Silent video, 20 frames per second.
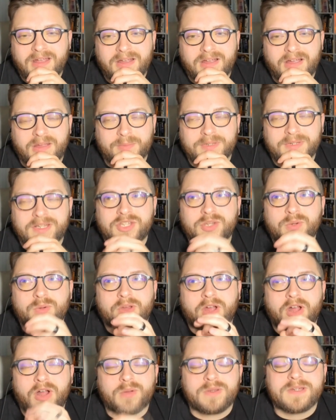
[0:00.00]
Armadon, you
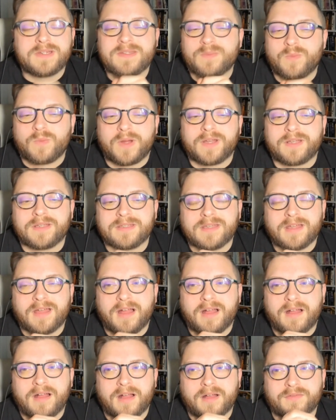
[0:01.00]
were always one
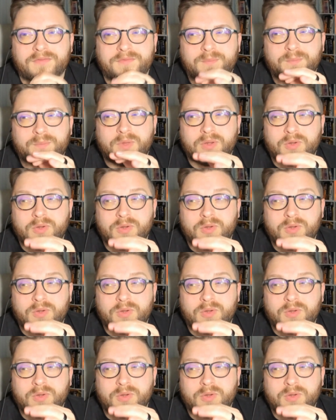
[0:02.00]
of,